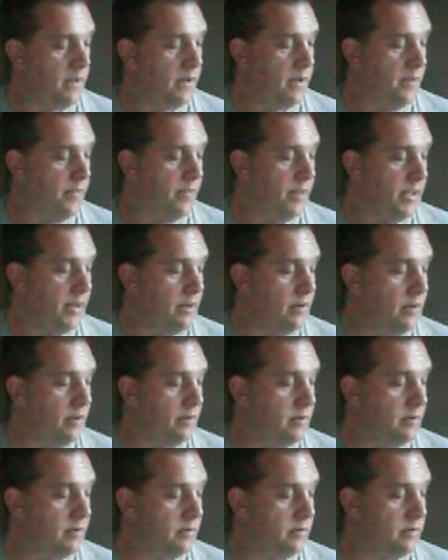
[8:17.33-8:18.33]
And then
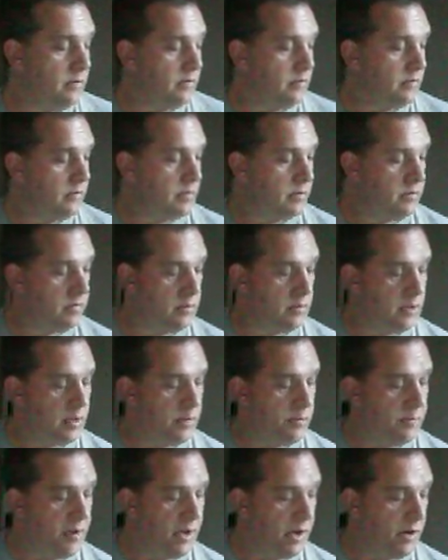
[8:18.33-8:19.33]
a
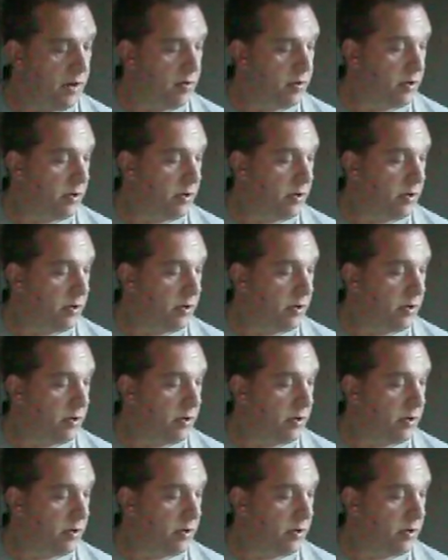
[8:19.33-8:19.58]
bar